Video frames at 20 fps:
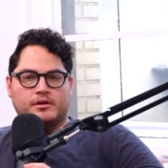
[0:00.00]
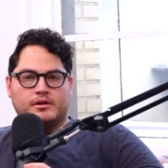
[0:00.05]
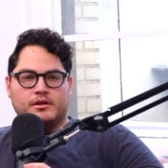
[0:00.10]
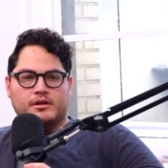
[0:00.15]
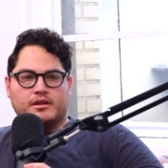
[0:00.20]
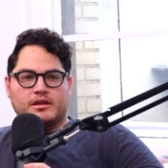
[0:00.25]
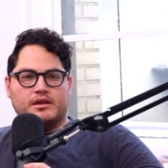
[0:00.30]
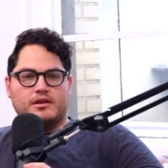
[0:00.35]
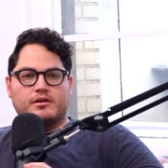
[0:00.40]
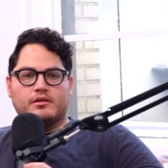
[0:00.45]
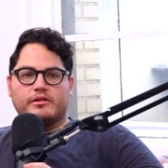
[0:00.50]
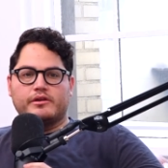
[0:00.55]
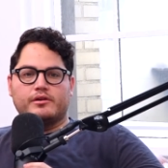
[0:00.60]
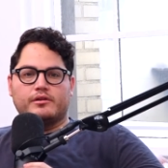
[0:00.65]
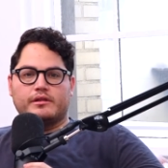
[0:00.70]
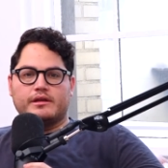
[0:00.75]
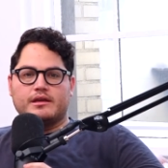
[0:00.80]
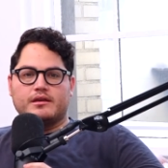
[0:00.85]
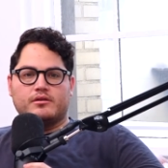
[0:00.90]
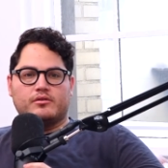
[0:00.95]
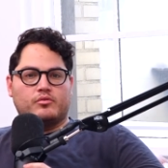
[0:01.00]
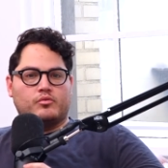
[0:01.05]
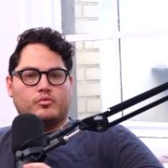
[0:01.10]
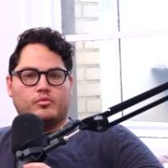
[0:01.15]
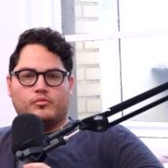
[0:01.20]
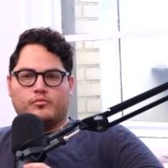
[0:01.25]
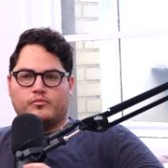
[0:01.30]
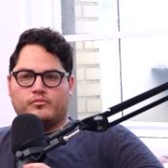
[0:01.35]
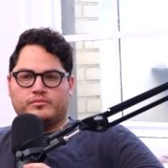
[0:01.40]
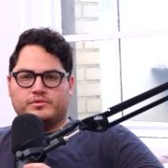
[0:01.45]
He clearly
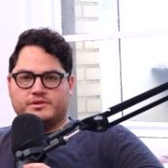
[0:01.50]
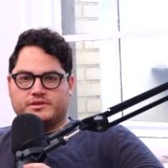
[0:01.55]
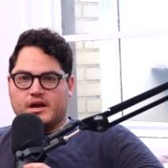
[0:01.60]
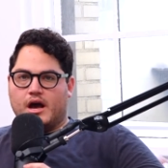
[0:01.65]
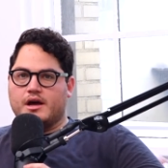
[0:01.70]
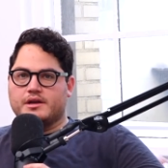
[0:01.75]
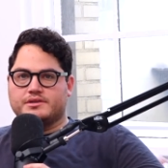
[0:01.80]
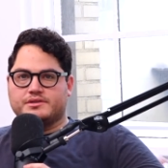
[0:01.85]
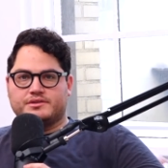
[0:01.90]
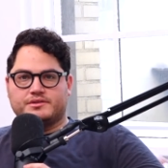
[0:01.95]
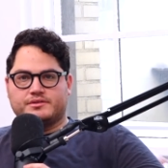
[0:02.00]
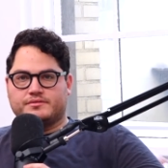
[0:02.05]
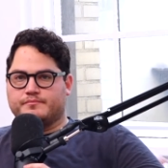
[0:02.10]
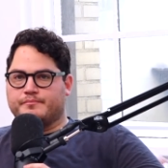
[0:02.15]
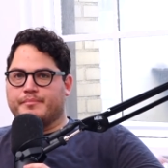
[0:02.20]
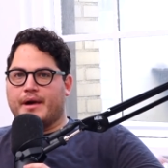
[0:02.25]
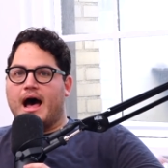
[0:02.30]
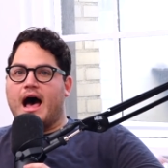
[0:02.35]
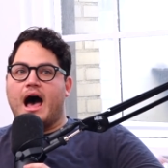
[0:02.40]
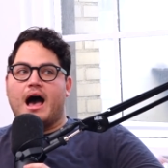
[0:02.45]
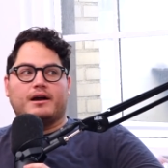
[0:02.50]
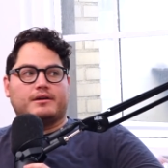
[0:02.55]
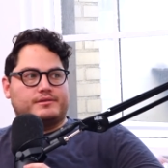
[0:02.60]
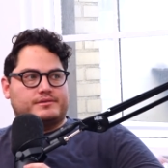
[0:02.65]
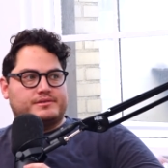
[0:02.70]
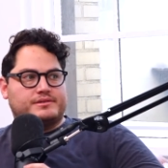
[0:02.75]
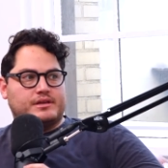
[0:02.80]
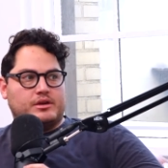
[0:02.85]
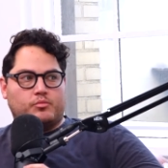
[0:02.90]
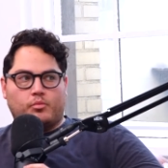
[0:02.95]
does
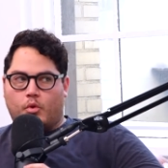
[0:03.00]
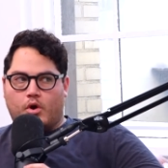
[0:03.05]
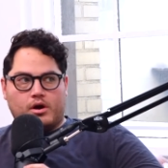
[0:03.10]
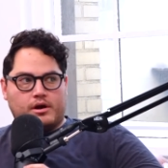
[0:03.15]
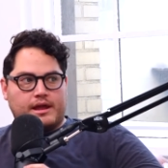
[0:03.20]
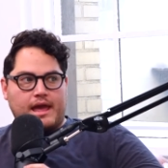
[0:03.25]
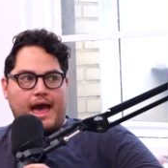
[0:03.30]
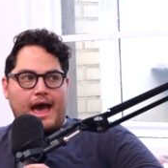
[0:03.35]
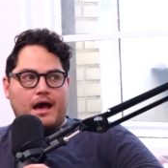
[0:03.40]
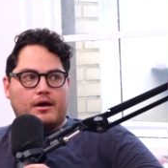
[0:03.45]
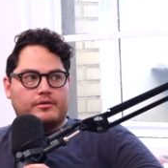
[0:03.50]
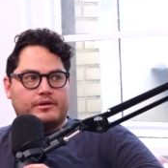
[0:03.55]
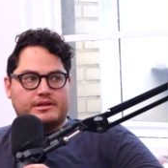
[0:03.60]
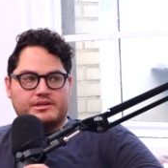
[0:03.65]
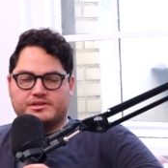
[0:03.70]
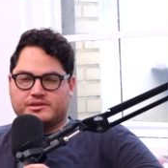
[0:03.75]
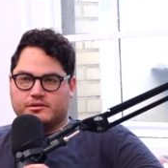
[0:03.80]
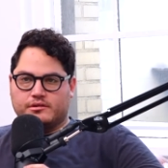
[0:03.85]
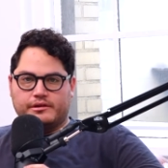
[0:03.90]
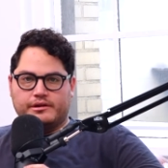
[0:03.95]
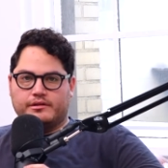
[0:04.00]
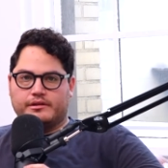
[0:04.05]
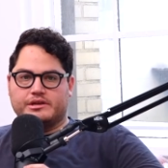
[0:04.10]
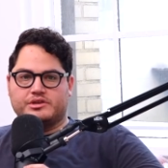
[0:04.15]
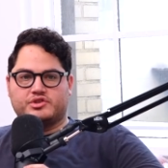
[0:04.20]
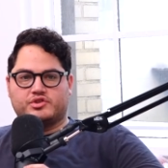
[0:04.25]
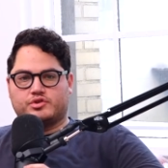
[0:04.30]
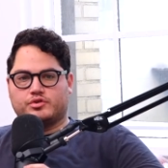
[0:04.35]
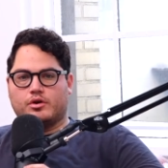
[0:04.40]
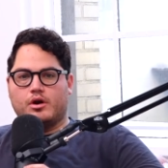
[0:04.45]
box and work out. He's clearly
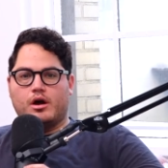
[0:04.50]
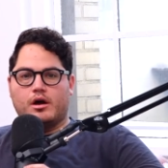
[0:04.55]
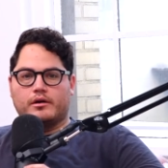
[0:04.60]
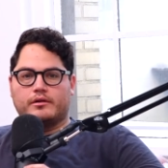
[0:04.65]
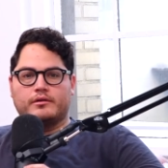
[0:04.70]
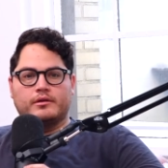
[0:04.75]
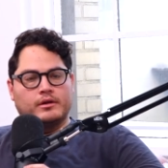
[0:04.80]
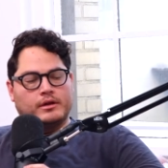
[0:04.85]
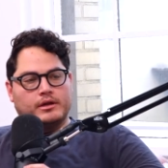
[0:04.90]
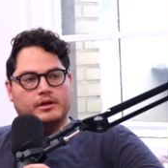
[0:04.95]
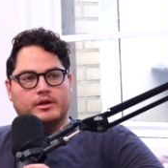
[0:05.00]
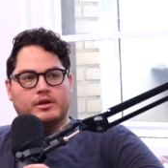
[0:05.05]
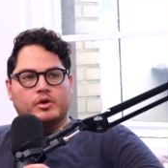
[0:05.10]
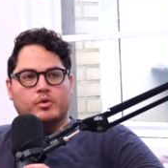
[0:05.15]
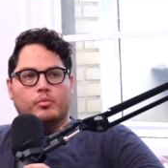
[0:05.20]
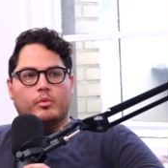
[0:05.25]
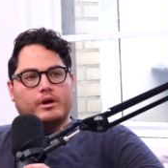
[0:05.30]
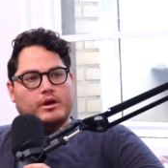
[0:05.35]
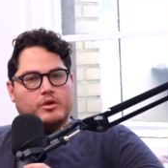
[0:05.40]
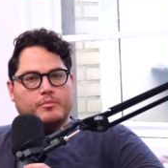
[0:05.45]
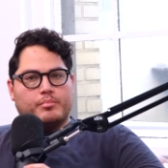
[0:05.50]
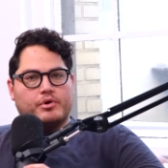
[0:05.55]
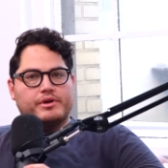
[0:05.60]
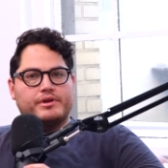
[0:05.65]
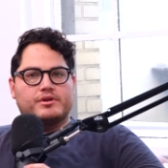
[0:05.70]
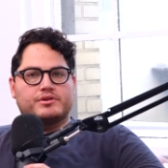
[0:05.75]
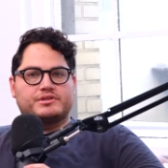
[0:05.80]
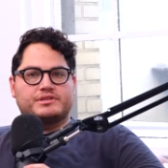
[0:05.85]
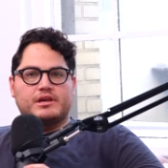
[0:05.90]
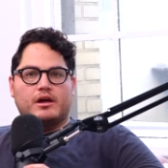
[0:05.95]
strong. When you put
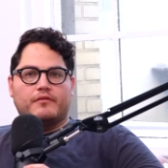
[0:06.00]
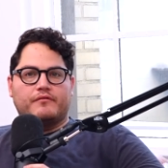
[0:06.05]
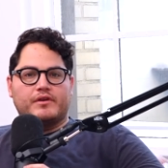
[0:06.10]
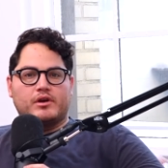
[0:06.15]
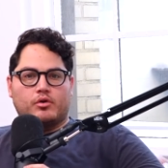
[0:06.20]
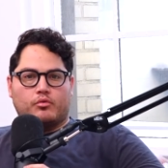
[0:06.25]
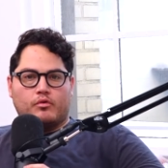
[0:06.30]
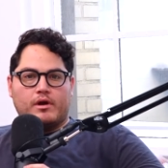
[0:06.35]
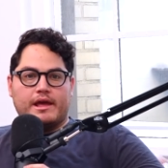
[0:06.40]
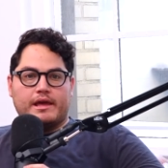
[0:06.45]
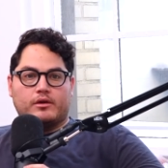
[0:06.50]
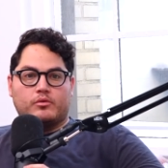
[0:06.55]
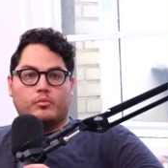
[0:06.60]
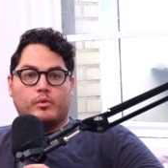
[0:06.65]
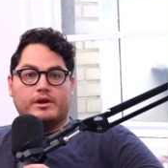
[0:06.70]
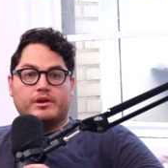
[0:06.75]
yourself in a ring,